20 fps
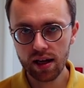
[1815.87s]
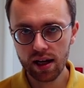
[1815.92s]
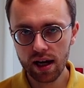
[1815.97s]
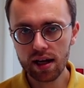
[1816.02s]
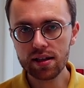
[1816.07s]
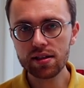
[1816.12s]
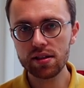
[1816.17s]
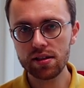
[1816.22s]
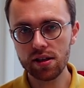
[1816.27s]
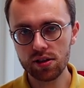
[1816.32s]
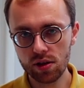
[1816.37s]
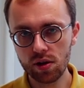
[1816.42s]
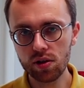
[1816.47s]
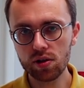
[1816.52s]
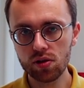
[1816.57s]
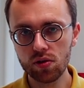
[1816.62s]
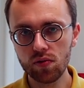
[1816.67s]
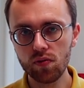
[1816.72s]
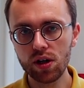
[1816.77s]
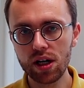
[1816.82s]
And this is
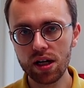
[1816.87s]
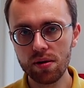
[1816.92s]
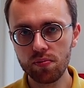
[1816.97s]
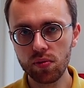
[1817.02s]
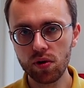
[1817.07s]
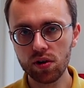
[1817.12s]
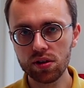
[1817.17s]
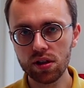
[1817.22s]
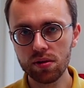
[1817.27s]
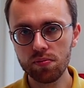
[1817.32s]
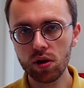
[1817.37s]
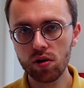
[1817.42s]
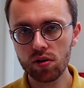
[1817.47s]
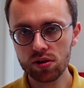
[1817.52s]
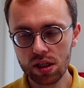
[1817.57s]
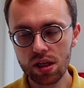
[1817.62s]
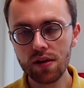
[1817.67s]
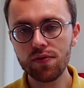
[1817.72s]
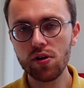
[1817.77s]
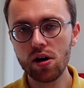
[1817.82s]
also very important,
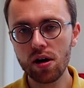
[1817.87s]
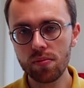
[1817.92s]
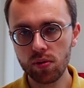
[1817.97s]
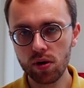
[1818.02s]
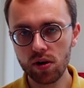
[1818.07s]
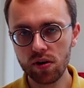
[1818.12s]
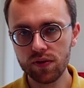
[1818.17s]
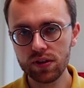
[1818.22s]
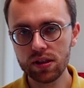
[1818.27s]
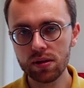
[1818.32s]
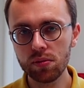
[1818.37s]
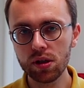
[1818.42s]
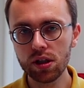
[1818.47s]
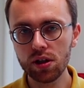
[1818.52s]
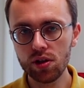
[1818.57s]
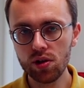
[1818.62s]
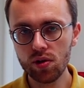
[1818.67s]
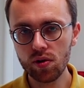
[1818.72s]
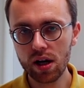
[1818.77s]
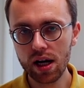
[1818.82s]
because if you are
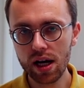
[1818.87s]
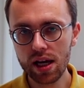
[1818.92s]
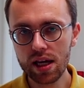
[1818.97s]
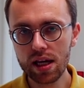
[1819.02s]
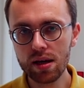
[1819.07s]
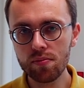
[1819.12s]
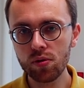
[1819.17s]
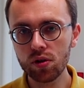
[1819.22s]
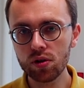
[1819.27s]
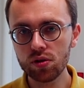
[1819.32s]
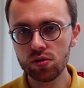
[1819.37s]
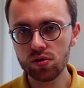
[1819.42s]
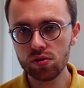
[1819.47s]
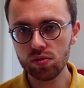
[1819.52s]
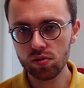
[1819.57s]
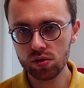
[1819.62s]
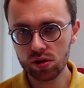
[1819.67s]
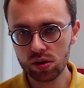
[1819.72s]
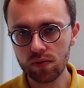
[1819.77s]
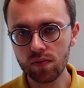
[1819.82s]
profitable, you are able
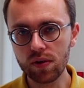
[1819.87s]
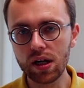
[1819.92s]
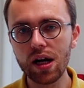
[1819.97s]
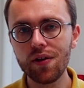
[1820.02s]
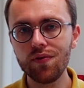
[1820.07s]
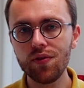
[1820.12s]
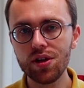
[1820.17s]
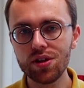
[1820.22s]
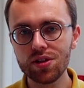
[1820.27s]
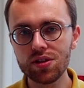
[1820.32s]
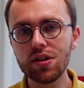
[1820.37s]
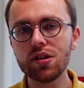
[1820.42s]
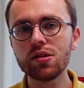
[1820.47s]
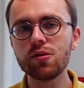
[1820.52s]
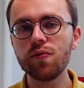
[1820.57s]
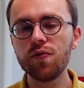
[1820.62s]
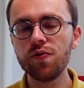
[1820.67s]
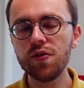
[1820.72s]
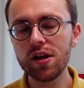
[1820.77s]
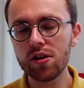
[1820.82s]
to survive in these
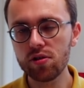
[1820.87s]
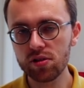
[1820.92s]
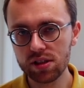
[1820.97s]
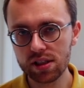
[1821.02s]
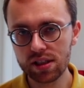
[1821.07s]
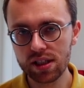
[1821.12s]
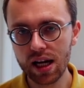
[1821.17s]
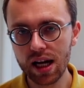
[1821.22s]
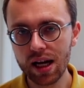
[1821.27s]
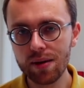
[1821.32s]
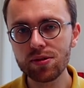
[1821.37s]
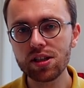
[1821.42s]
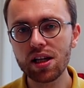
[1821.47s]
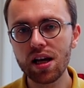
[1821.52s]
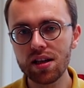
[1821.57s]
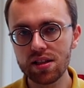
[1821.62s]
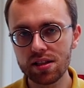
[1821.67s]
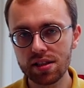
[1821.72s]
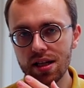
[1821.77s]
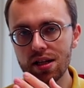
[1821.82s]
fierce times
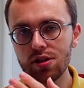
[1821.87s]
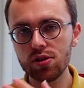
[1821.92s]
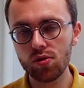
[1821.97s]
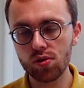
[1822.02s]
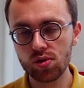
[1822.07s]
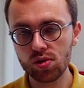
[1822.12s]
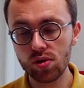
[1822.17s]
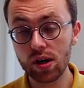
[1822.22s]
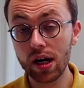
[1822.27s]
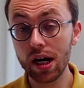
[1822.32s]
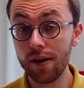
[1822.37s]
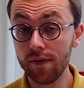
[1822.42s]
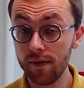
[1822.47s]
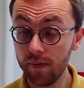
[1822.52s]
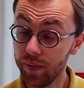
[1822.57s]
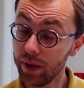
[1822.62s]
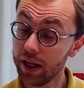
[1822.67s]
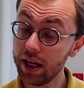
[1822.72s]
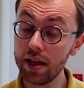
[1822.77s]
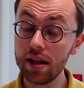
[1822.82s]
and then to thrive.
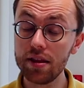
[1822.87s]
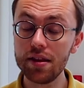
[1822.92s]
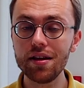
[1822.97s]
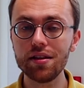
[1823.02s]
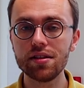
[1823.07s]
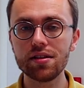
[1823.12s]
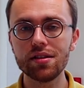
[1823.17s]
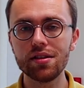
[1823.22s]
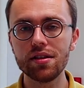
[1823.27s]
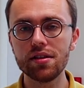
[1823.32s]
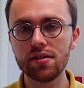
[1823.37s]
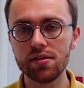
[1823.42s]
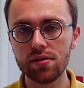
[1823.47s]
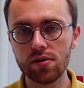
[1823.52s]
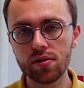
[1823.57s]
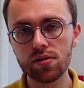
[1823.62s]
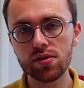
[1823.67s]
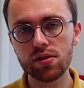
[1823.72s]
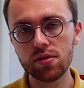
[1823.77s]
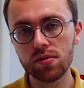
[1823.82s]
And I think this is
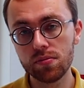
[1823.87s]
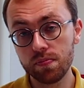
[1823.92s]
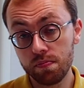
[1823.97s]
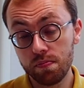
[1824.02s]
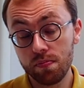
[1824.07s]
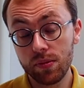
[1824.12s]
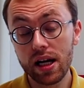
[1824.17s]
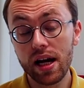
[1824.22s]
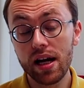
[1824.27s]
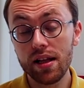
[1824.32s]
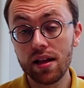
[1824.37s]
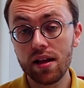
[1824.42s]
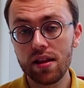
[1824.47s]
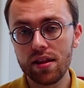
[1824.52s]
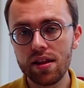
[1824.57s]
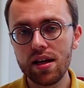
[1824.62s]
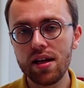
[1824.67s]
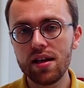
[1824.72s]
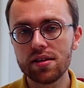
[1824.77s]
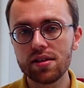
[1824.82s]
also kind of
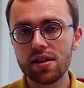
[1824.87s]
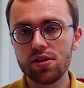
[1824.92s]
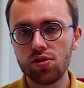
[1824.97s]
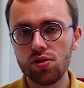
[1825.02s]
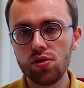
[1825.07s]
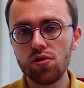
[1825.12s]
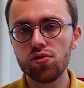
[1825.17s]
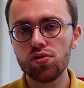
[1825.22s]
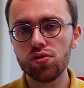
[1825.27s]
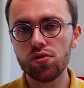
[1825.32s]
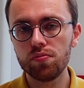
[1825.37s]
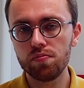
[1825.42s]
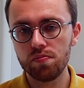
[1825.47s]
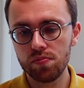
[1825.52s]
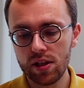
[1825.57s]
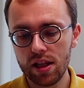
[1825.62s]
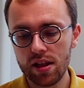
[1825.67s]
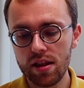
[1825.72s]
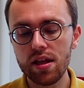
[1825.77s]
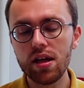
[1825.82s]
things that you should
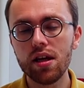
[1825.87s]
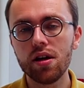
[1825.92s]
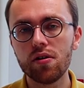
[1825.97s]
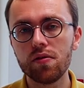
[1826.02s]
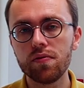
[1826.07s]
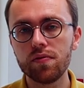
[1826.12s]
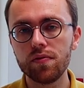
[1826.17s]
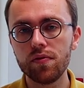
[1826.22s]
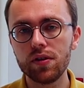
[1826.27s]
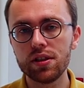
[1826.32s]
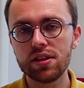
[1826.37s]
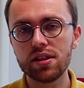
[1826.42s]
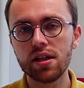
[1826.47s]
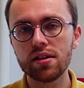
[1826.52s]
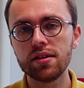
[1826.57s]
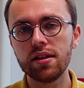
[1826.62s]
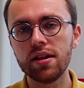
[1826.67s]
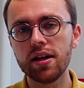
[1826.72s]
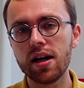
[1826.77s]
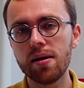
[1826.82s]
think of when
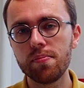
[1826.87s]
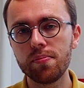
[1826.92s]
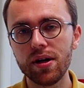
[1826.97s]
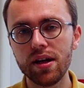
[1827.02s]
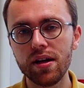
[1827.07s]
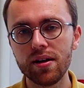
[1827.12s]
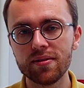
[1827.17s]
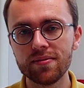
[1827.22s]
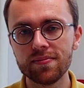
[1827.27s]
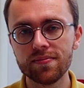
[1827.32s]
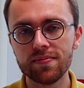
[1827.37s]
starting a company.